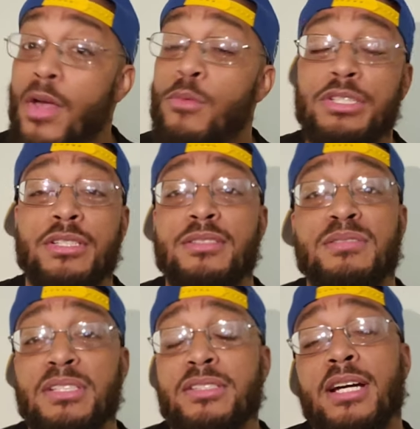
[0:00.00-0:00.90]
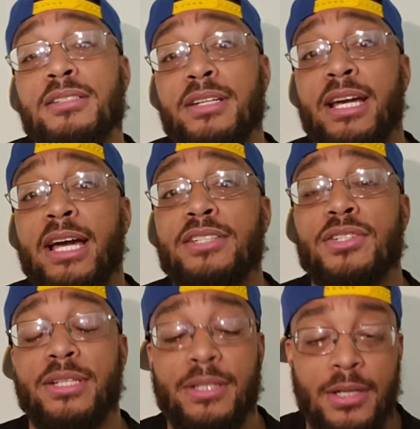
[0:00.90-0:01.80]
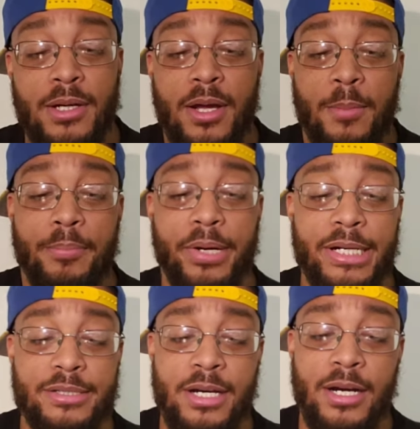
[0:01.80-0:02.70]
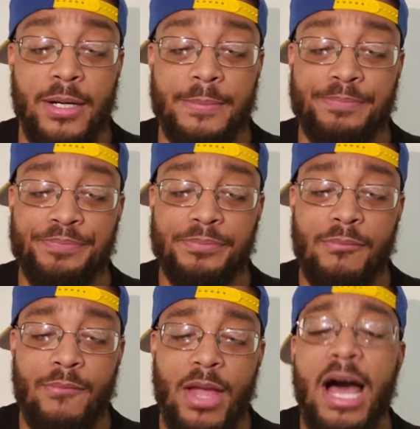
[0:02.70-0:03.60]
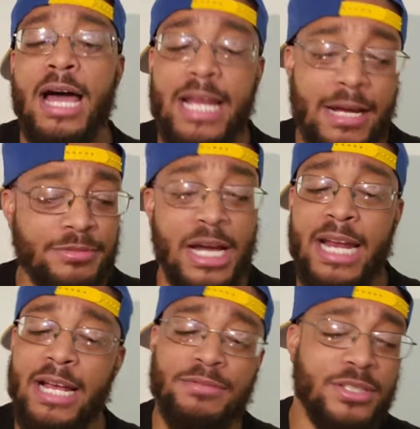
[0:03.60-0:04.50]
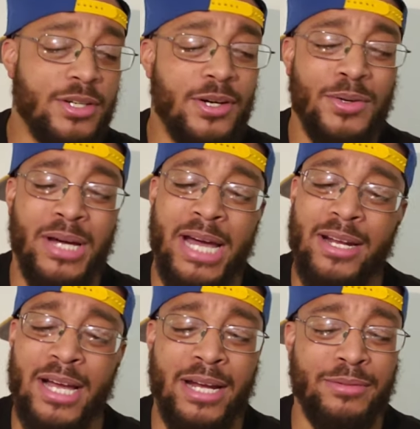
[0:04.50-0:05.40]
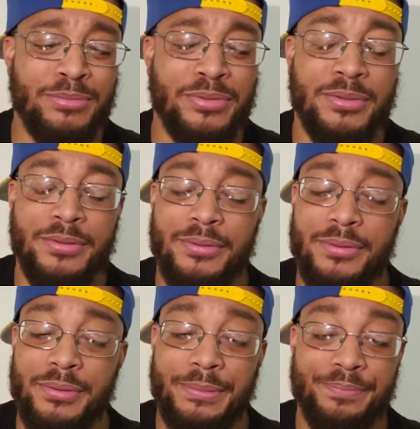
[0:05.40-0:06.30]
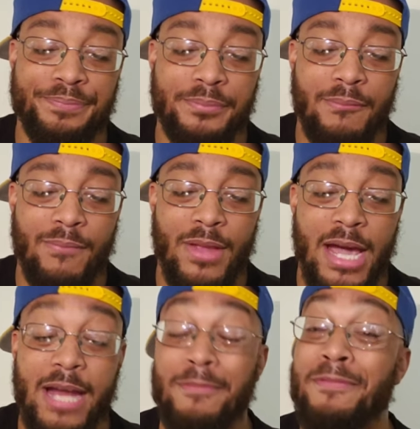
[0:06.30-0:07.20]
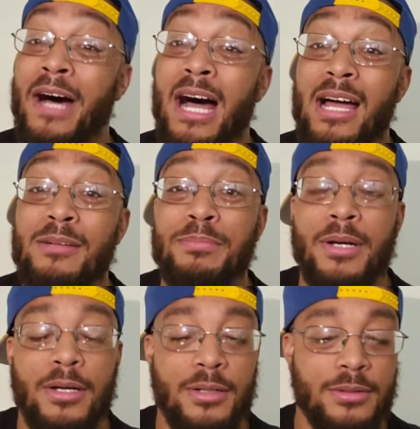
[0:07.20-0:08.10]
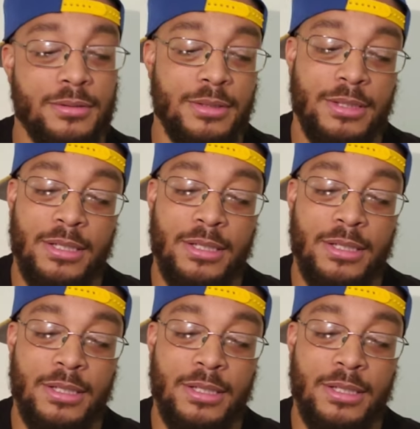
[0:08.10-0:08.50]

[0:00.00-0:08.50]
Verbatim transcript: Which is disgusting, actually. But um, I'd have to, I'd have to go out of out of out of five, bro.